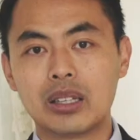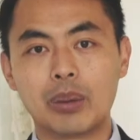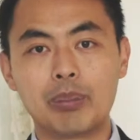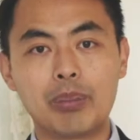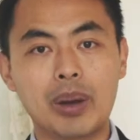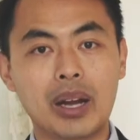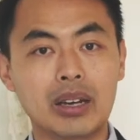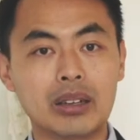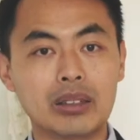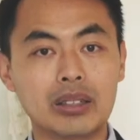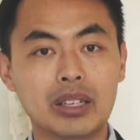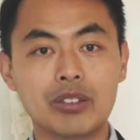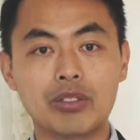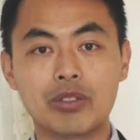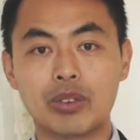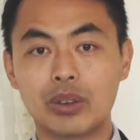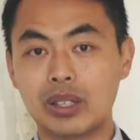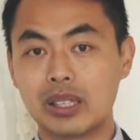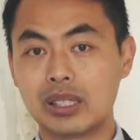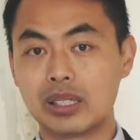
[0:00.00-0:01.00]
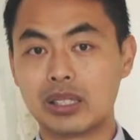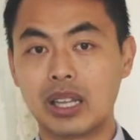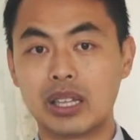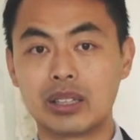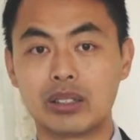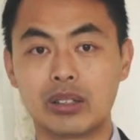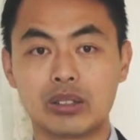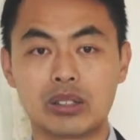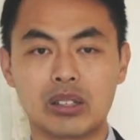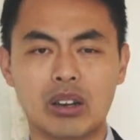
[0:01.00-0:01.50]
The penalty for these
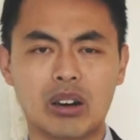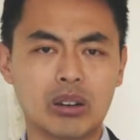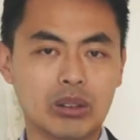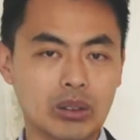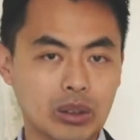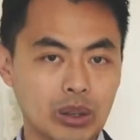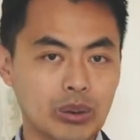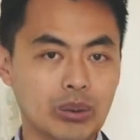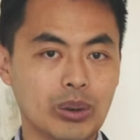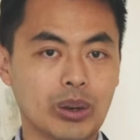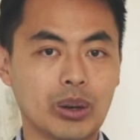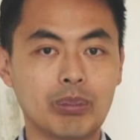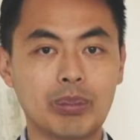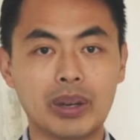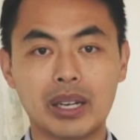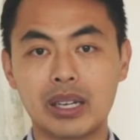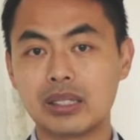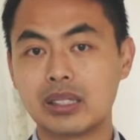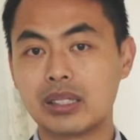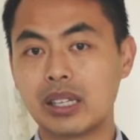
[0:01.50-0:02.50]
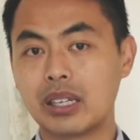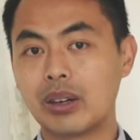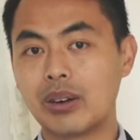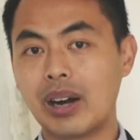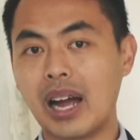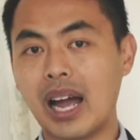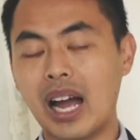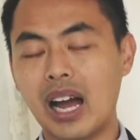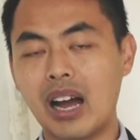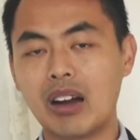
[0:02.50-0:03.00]
lenders are lower because they
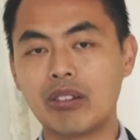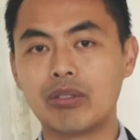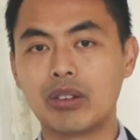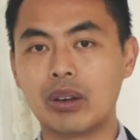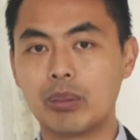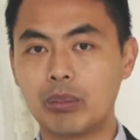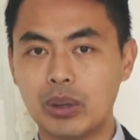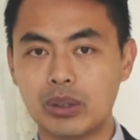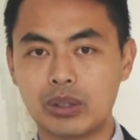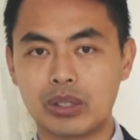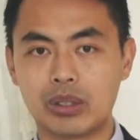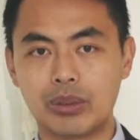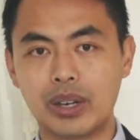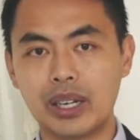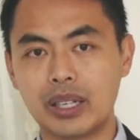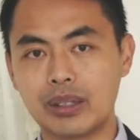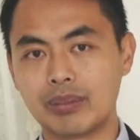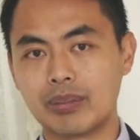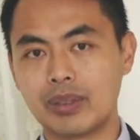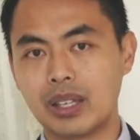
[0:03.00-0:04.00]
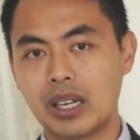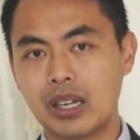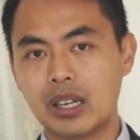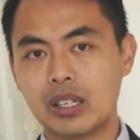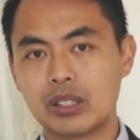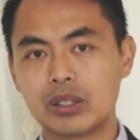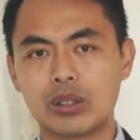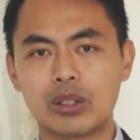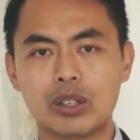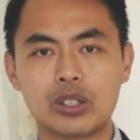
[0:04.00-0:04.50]
don't have a posted rate.
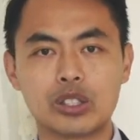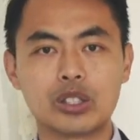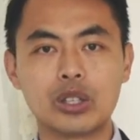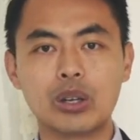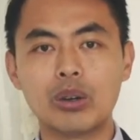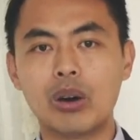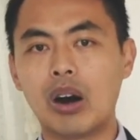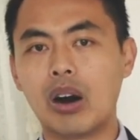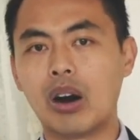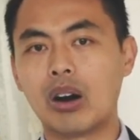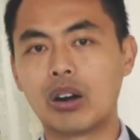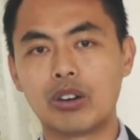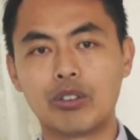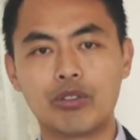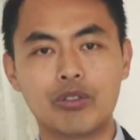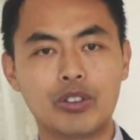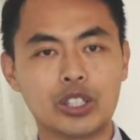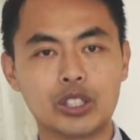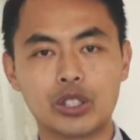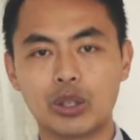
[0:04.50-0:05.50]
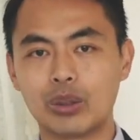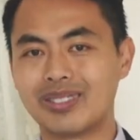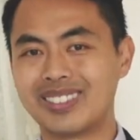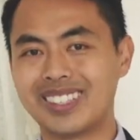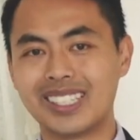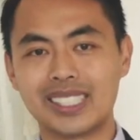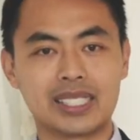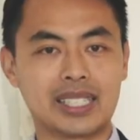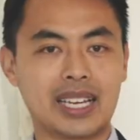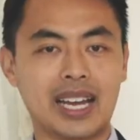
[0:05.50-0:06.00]
So there's no artificial
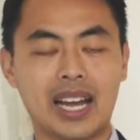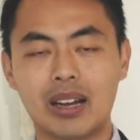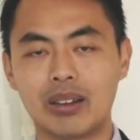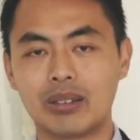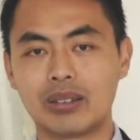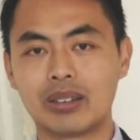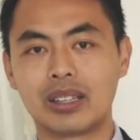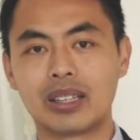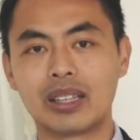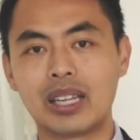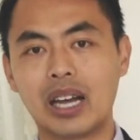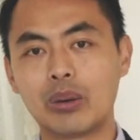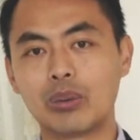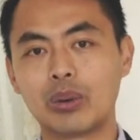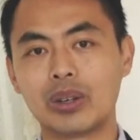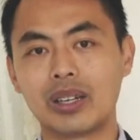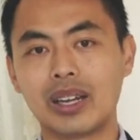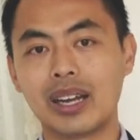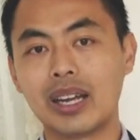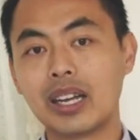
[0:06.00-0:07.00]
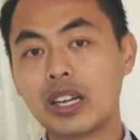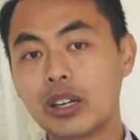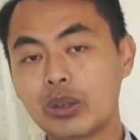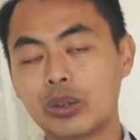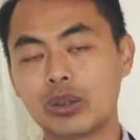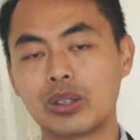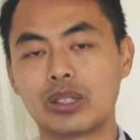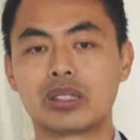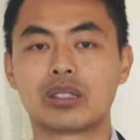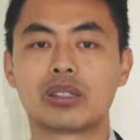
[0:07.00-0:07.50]
discount that will
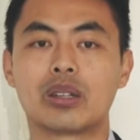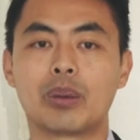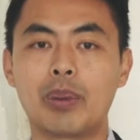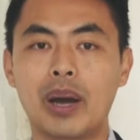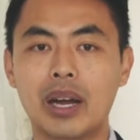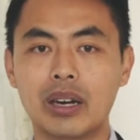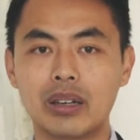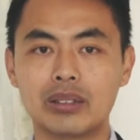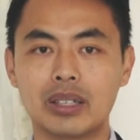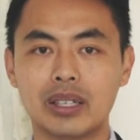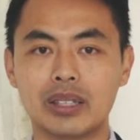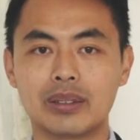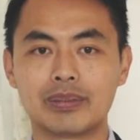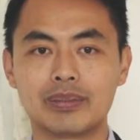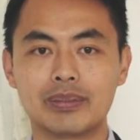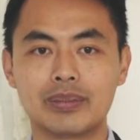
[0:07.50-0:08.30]
increase the penalty.